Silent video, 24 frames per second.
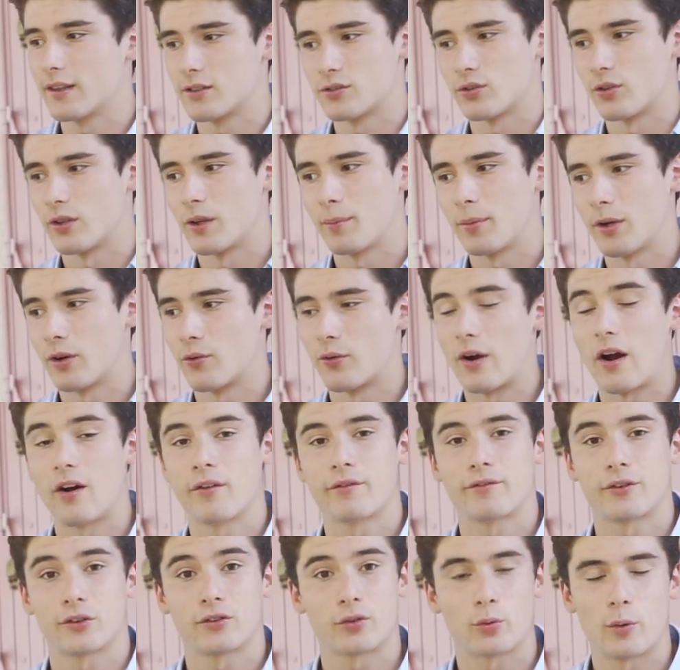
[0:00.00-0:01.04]
has only been
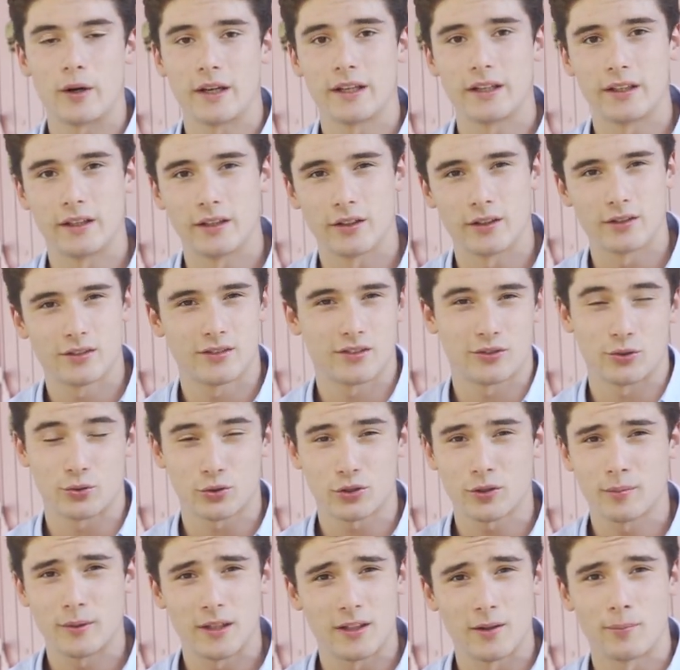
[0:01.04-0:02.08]
around for 20 years.
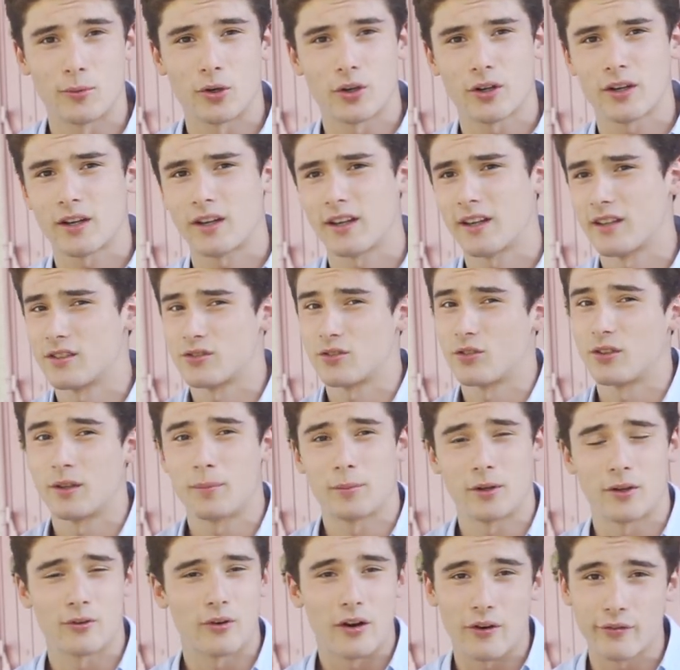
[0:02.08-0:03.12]
Social media marketing has only
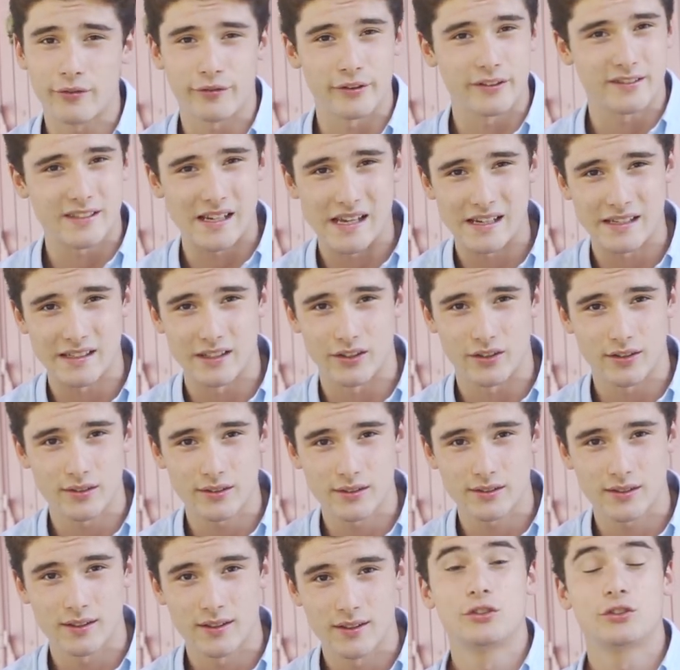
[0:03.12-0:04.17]
been around for 10
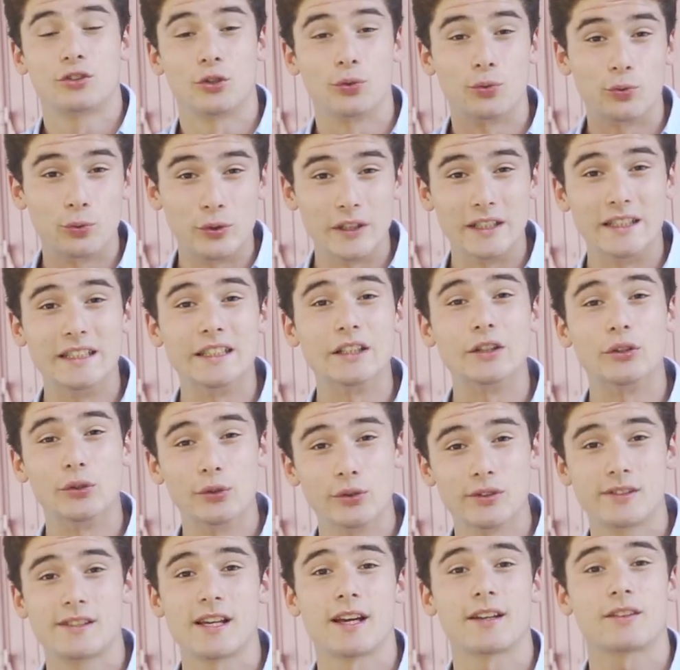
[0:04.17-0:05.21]
years. So really
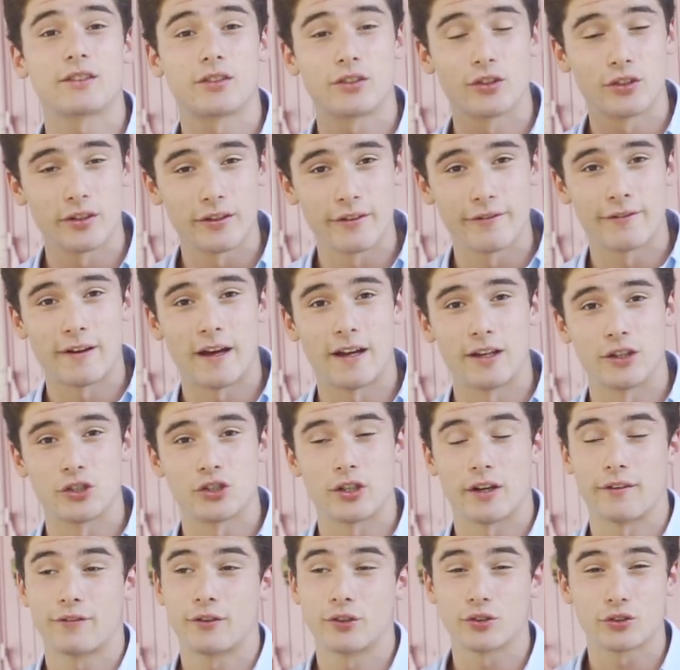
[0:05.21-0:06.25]
use that to your advantage.
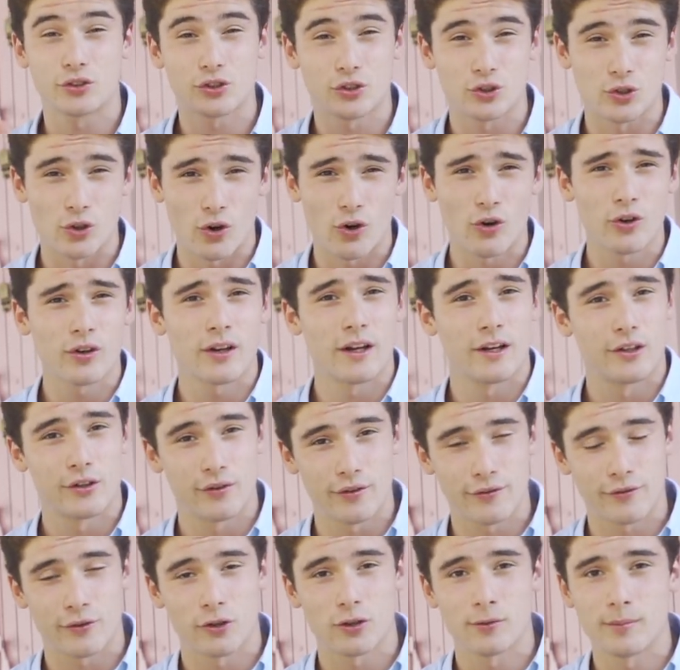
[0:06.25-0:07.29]
If you're strong and you're
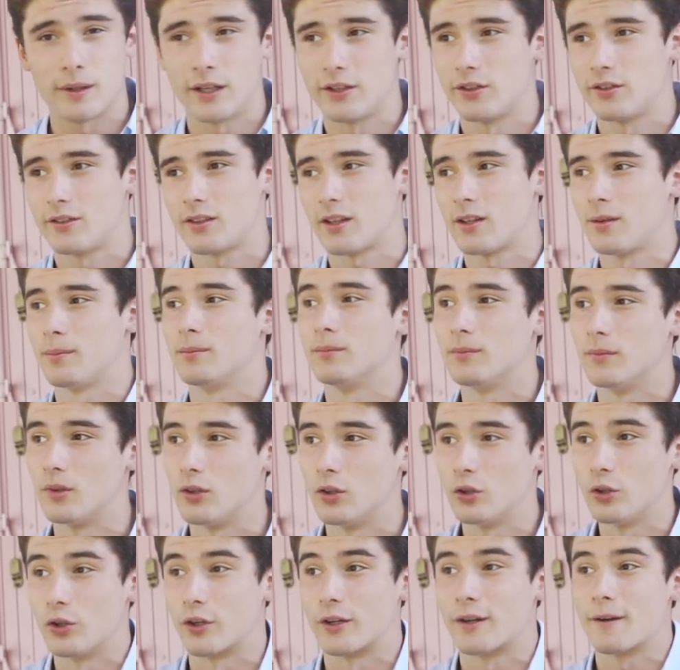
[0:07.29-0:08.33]
firm and you tell them,
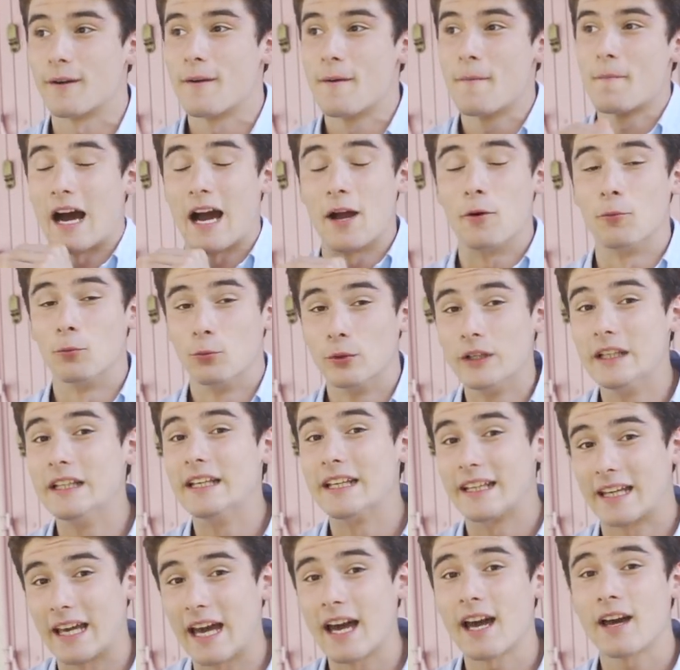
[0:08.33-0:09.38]
look, I
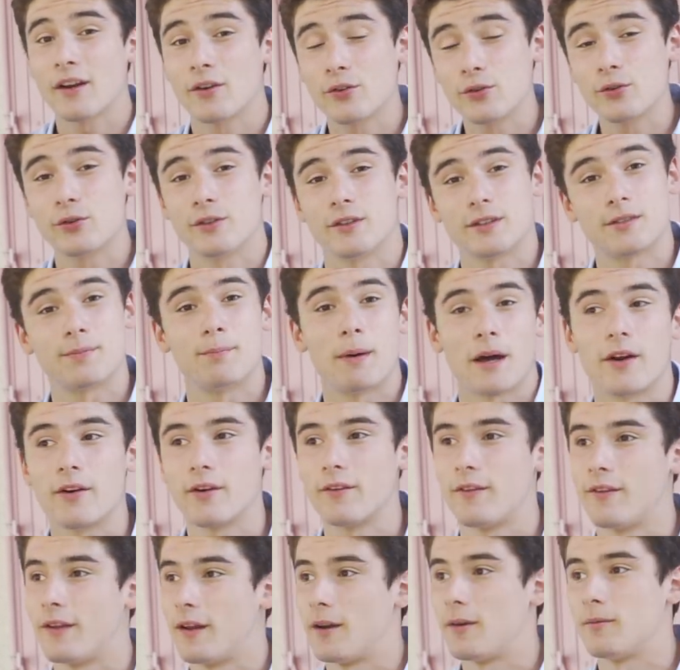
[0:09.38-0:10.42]
really can do this
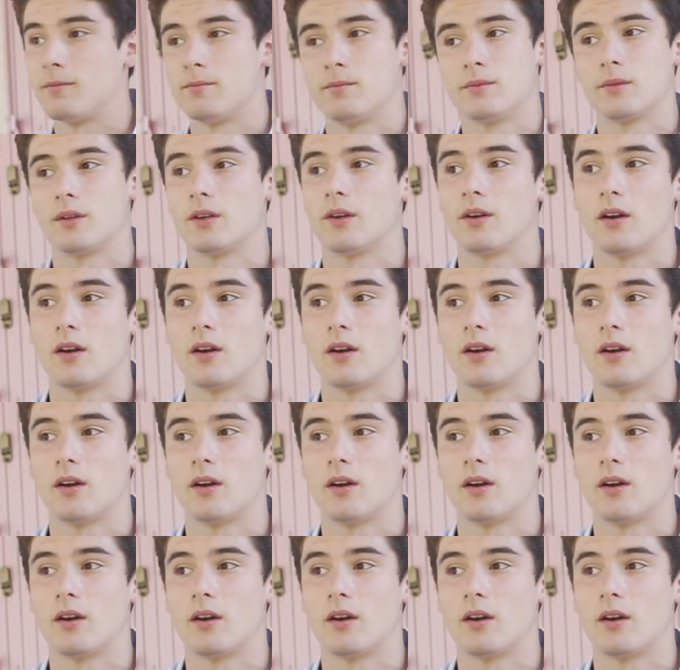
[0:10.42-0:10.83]
better than